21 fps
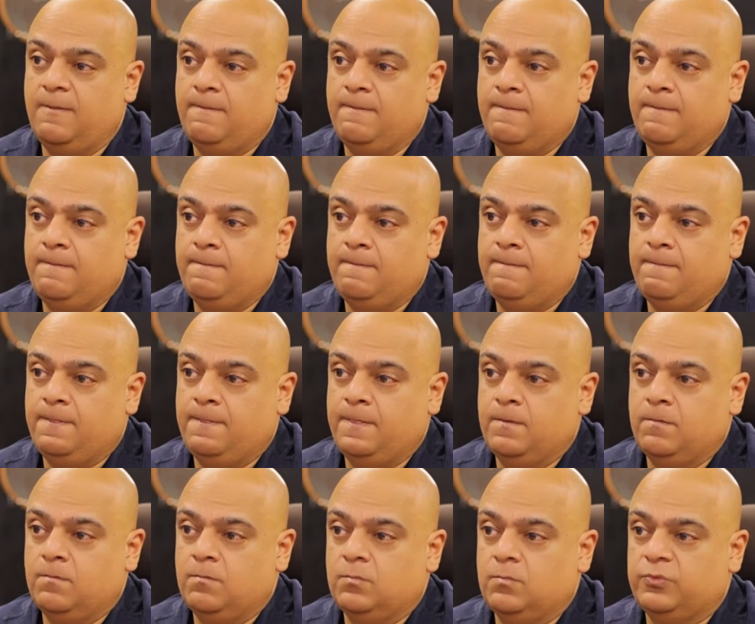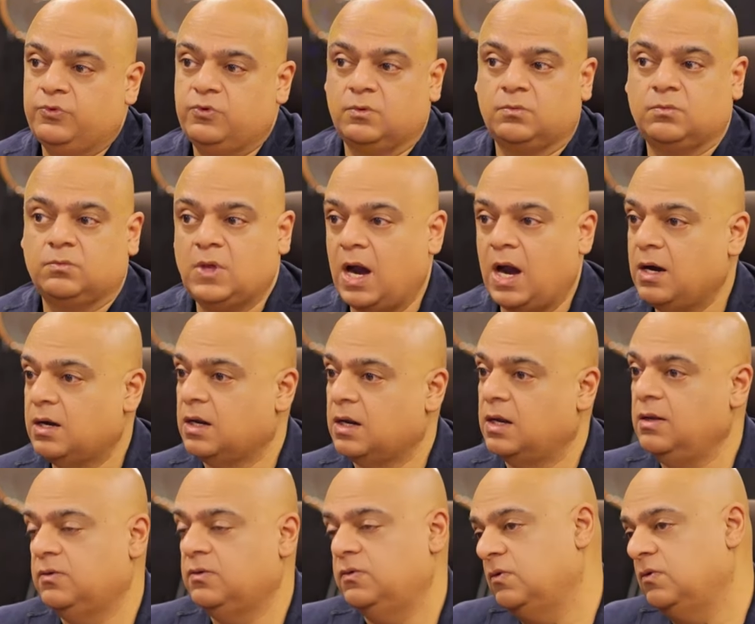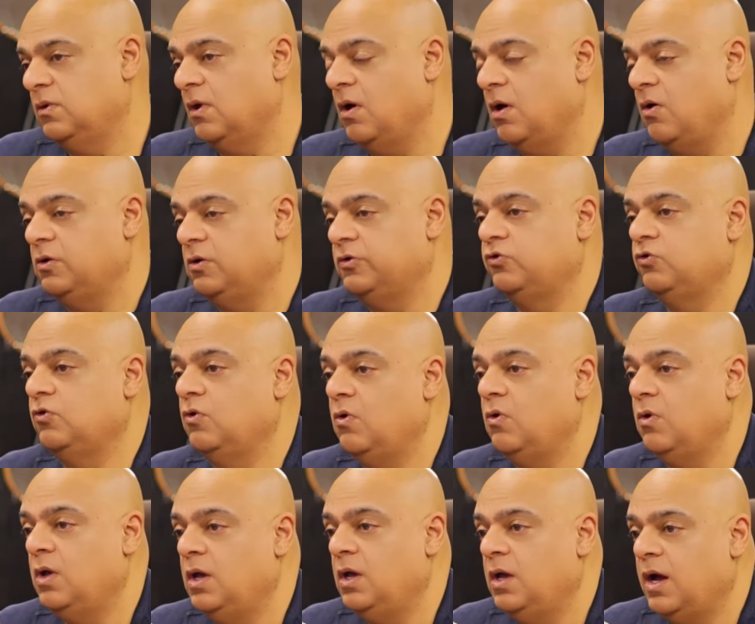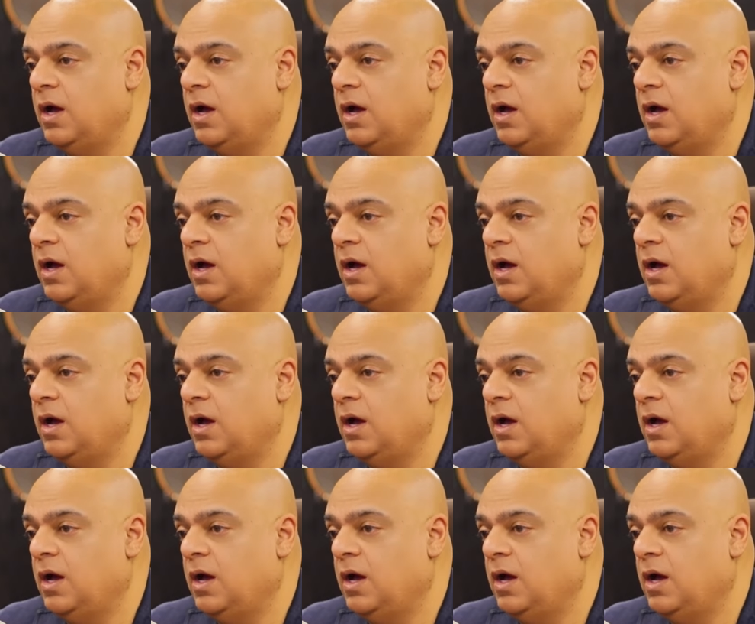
Correct. So that is also